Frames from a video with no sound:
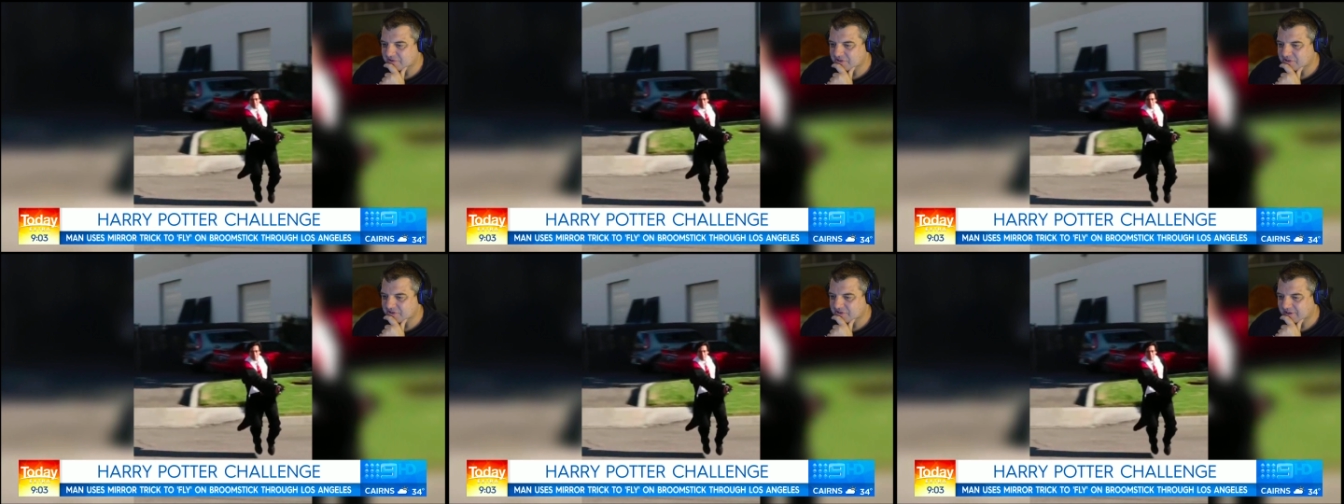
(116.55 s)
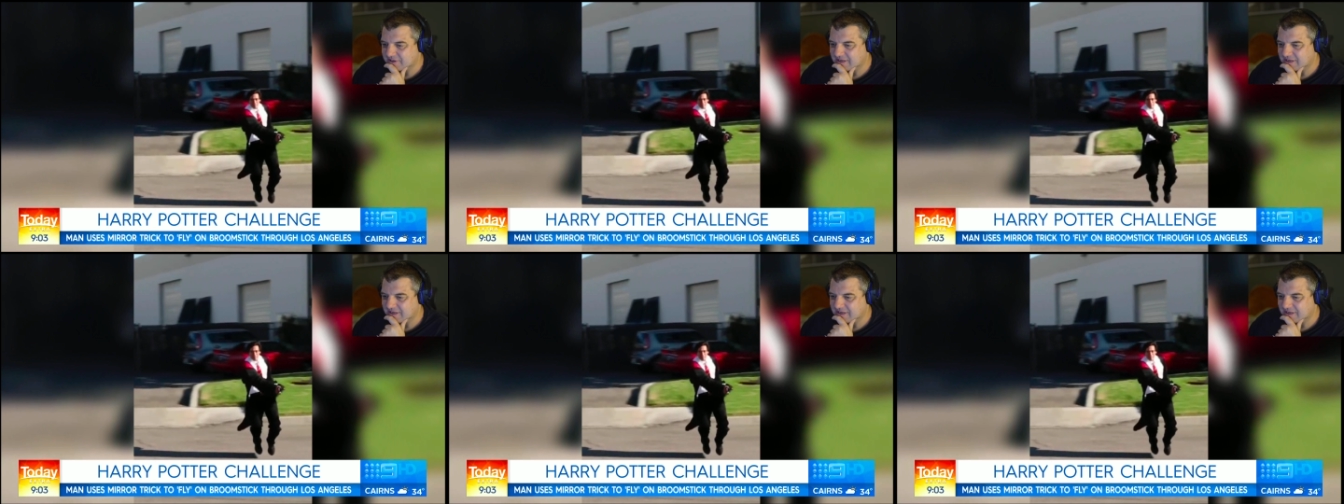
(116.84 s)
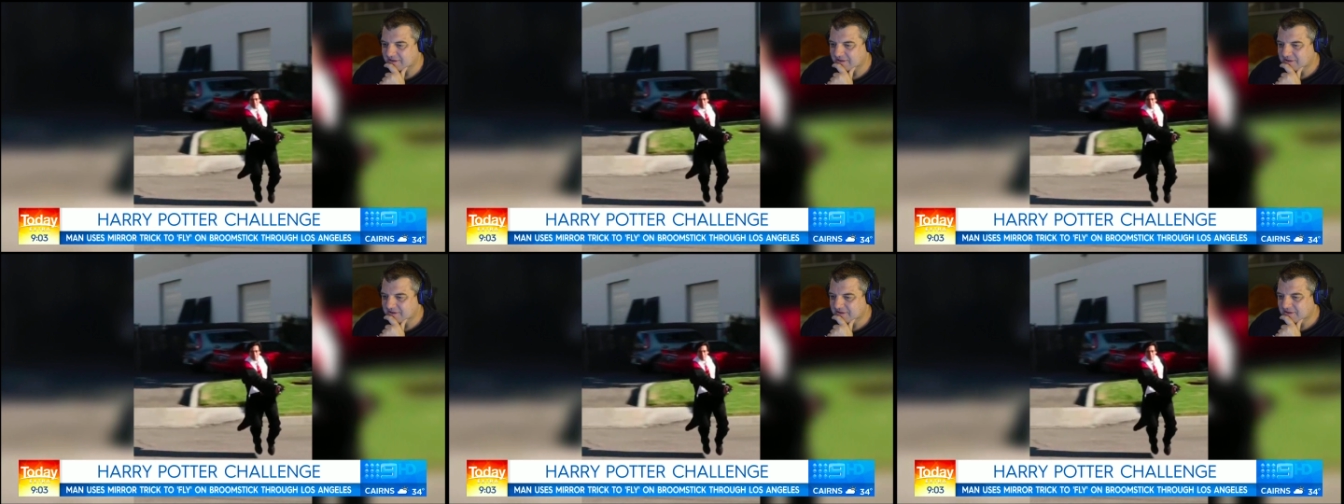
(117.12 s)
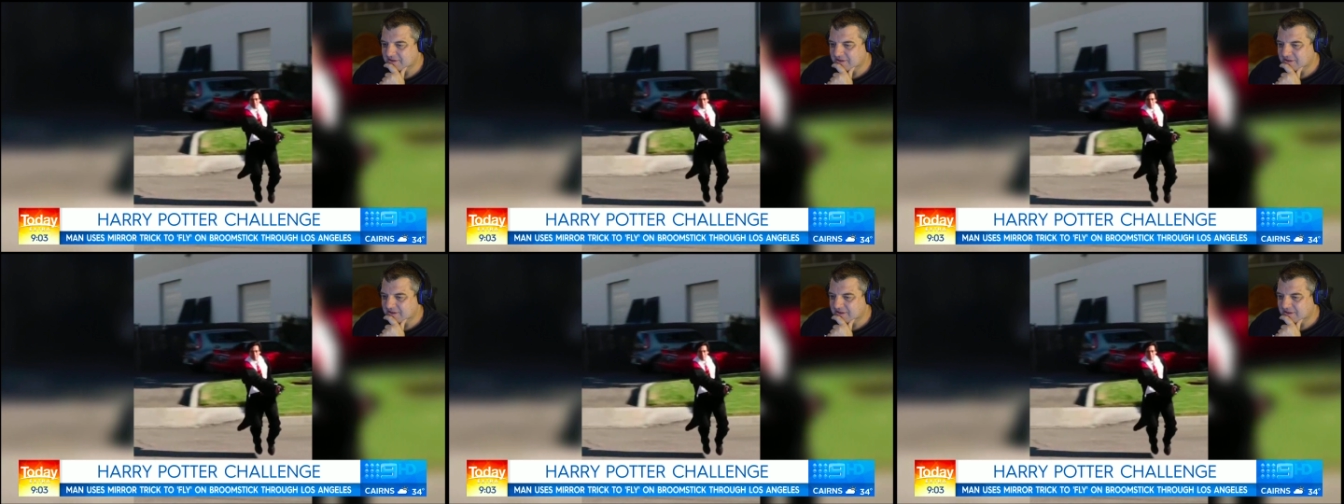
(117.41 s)
of the sheet there.
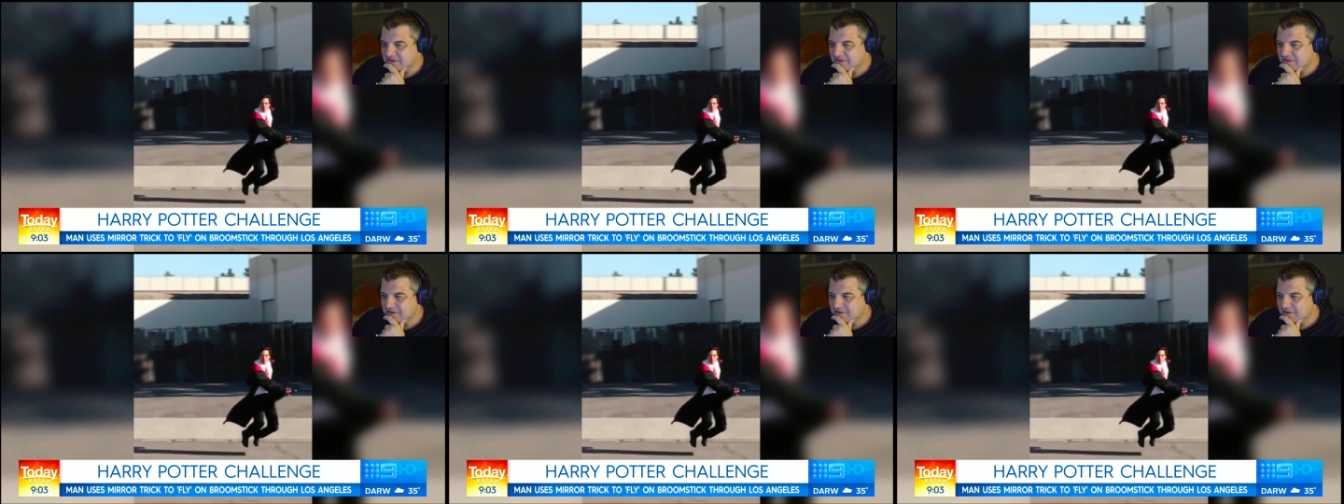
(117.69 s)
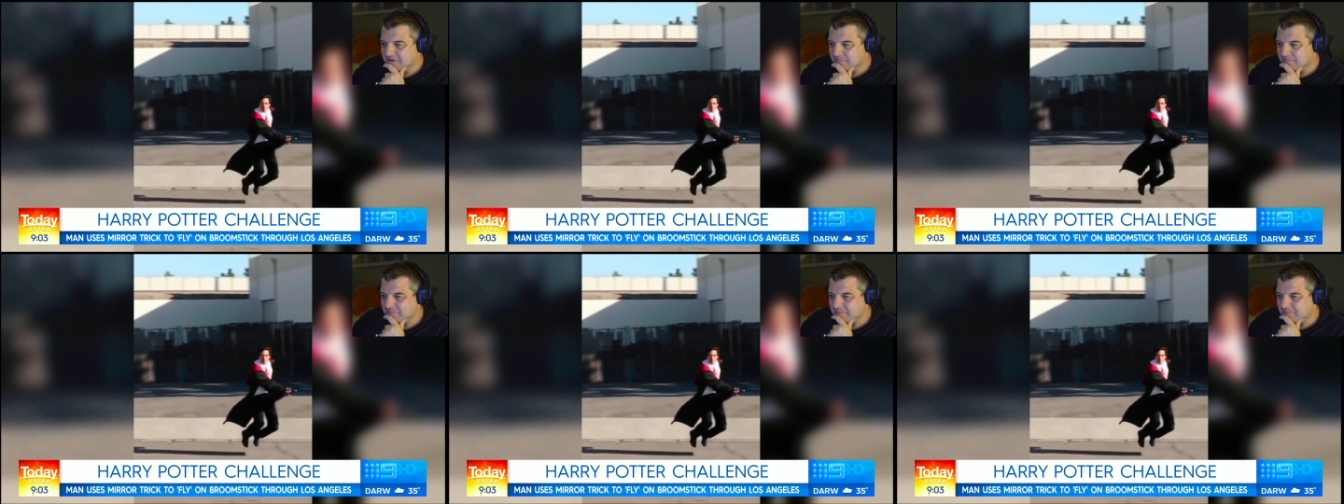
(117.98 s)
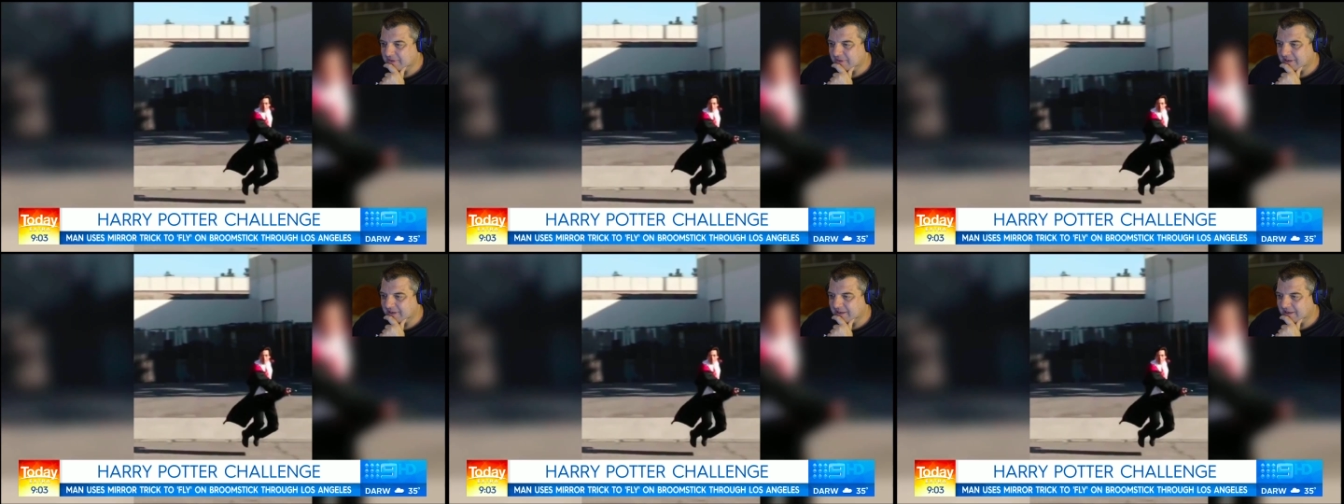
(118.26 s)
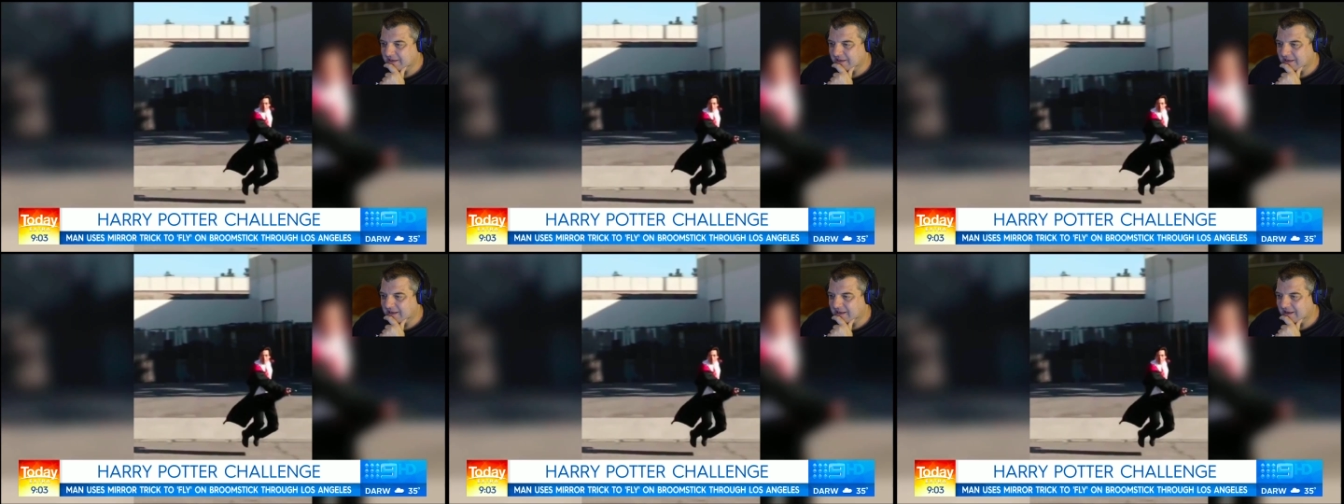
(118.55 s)
But
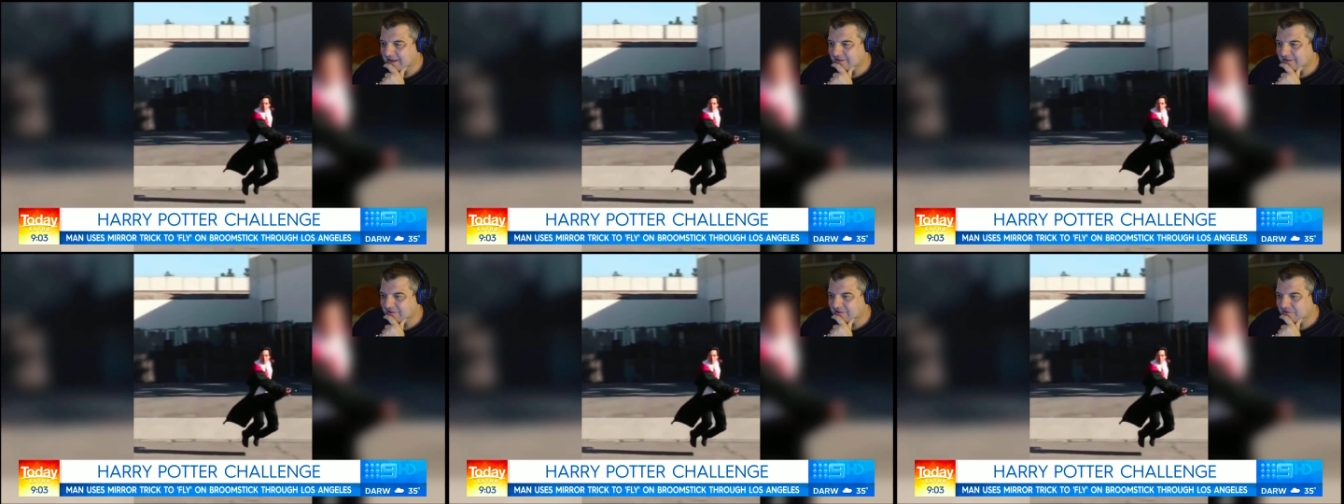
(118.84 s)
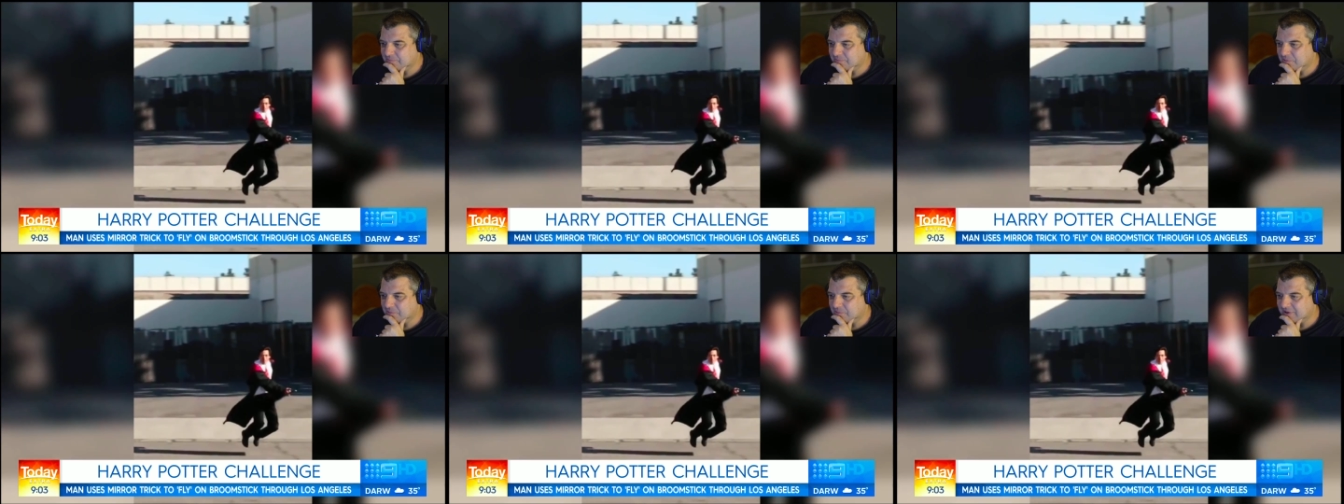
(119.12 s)
at this